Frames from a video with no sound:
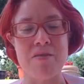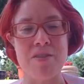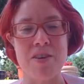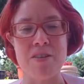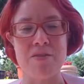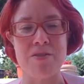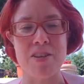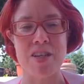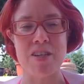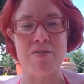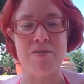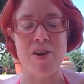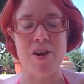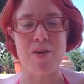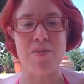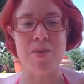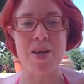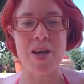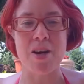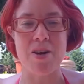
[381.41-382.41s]
feel free to
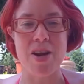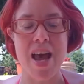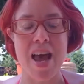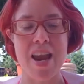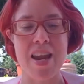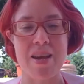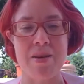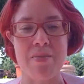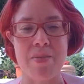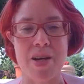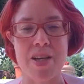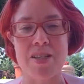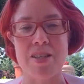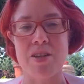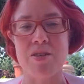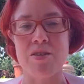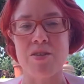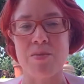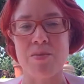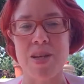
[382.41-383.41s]
follow me on any of my
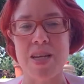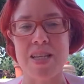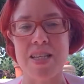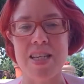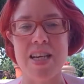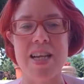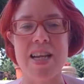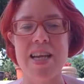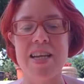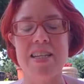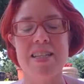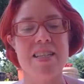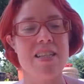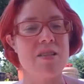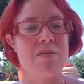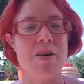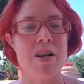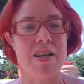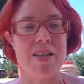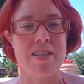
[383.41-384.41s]
social media links as
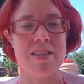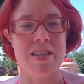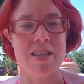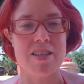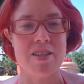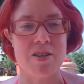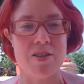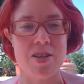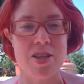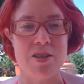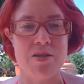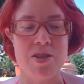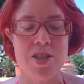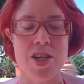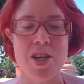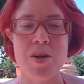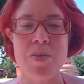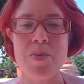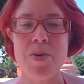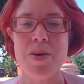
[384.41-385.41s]
well as just on
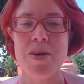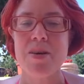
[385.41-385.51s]
YouTube.